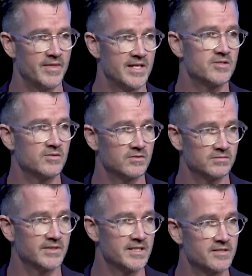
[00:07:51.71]

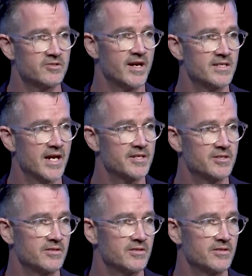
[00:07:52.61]
That's the transaction.